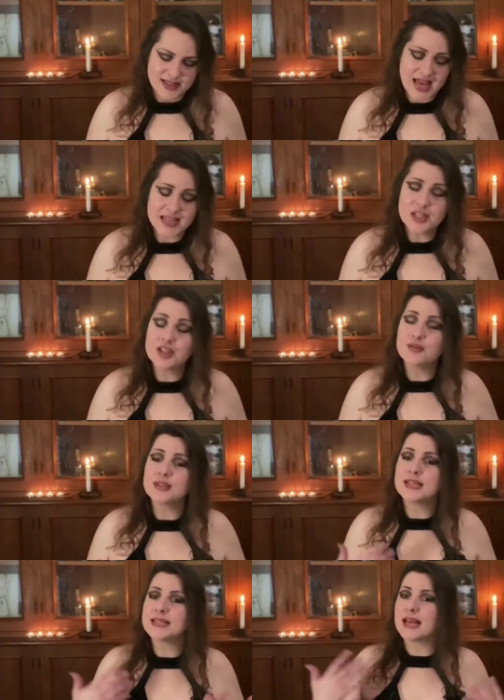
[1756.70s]
Then she
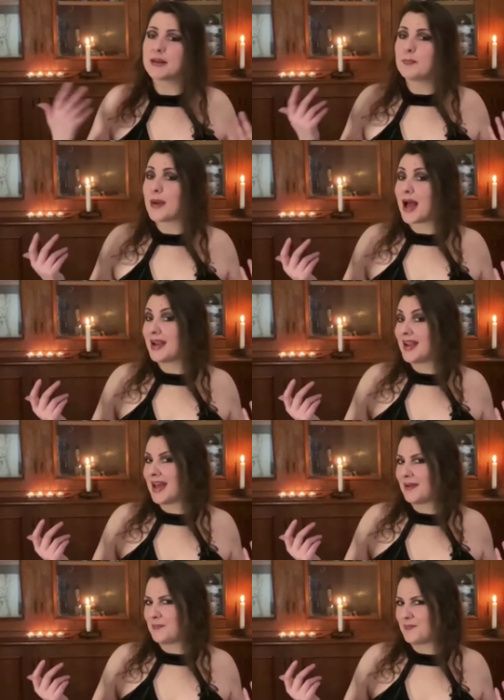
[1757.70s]
loses her
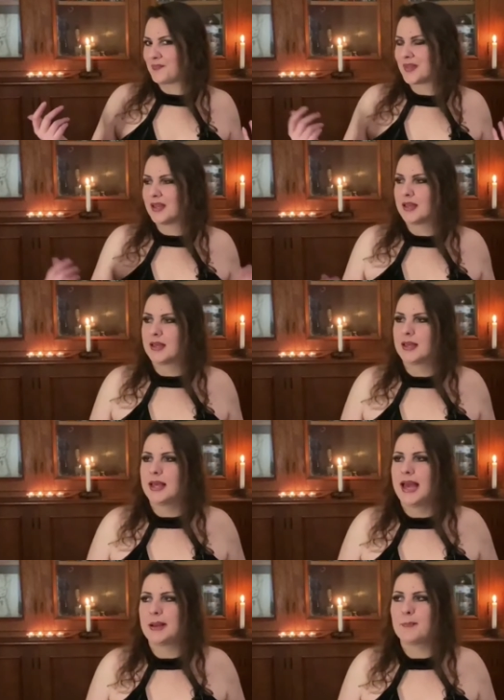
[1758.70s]
palla.
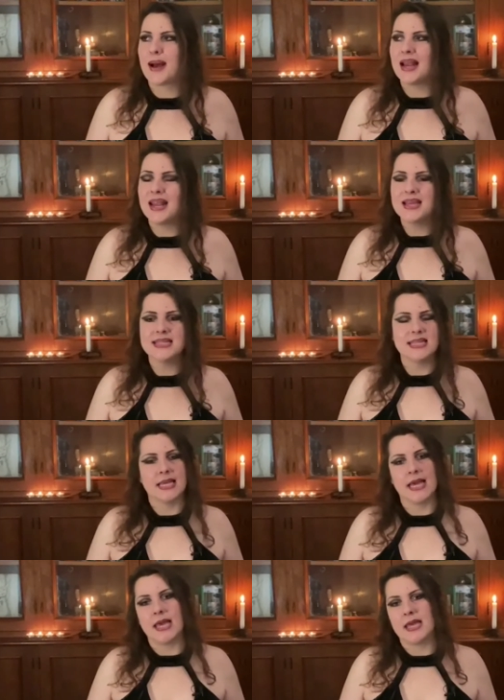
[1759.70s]
Her palla is
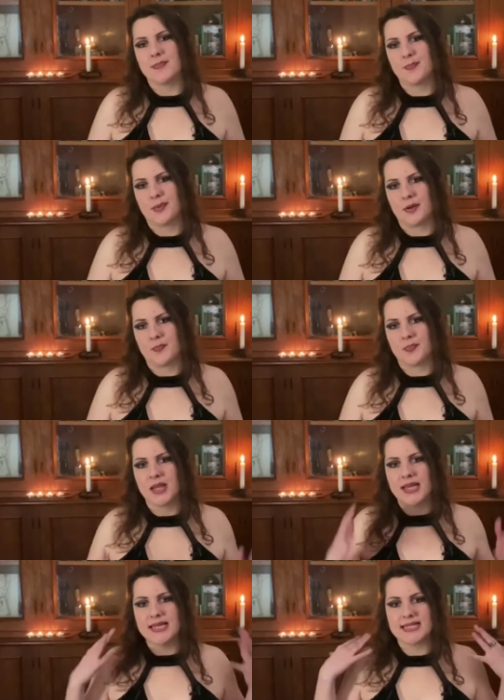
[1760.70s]
a cape.
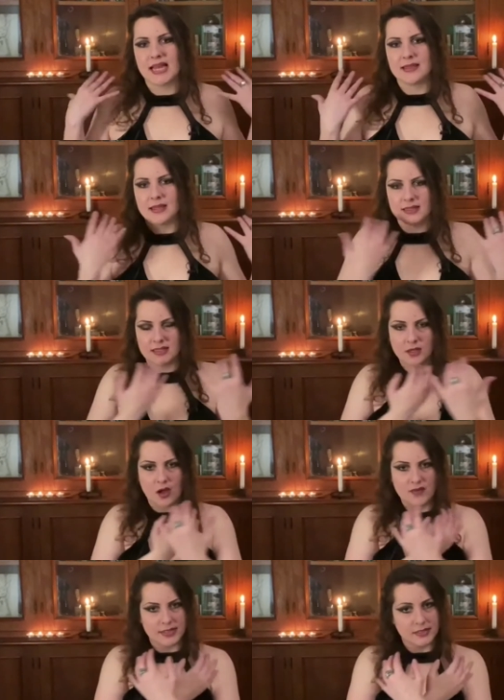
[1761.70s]
It's something that
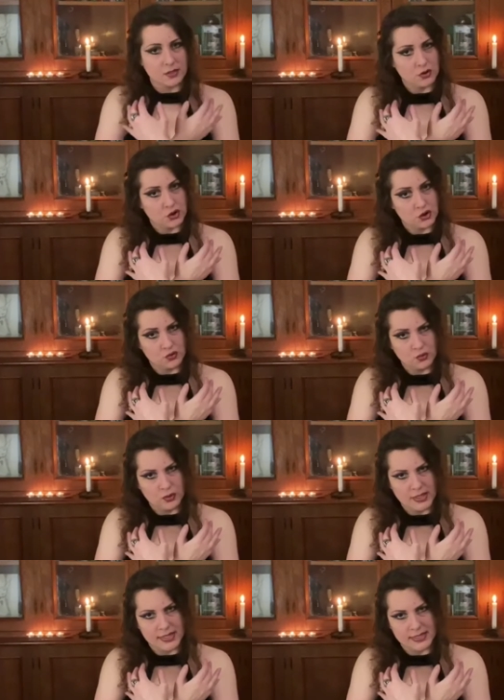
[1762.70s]
covers your
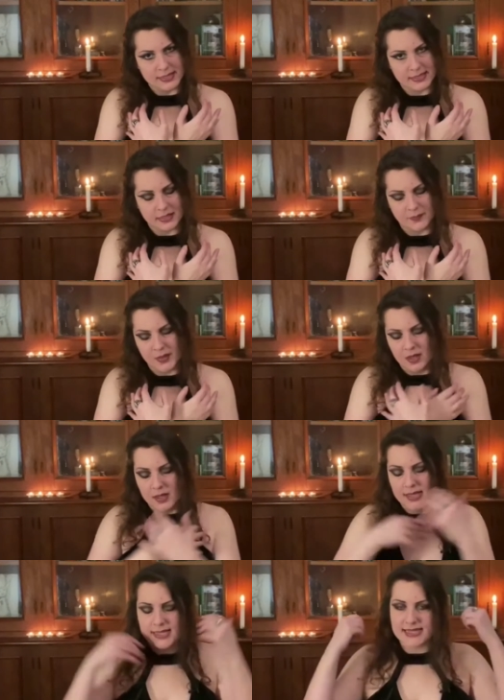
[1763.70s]
shoulders.
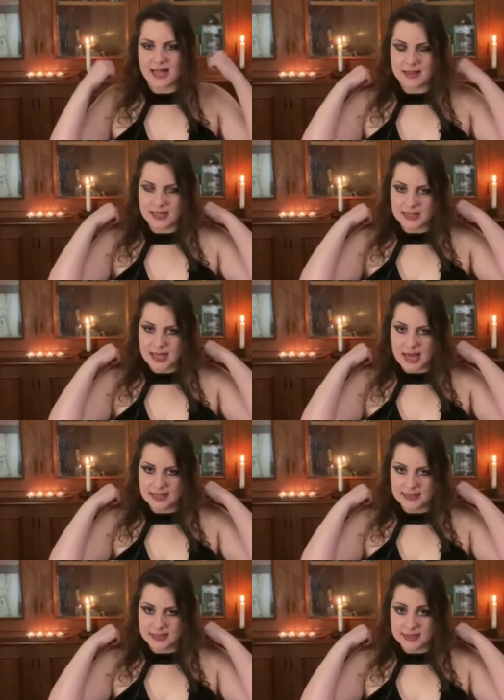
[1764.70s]
It's something
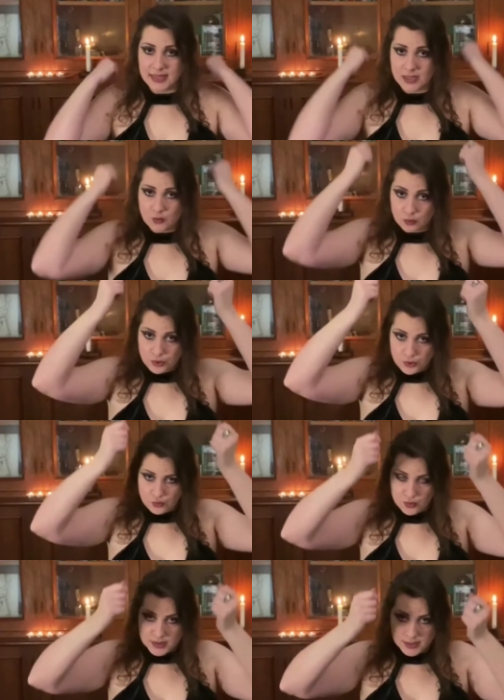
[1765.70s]
that they could
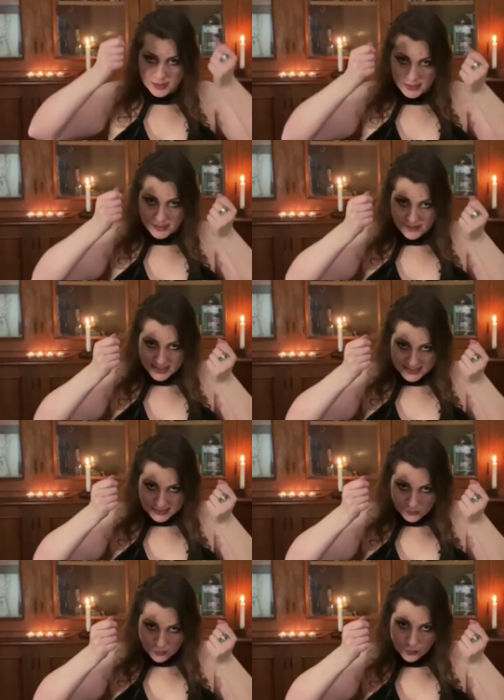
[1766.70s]
use uh, even
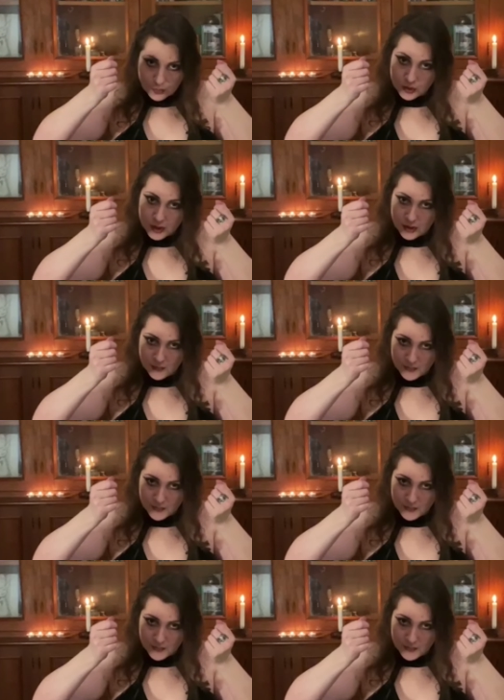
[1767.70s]
as a hood.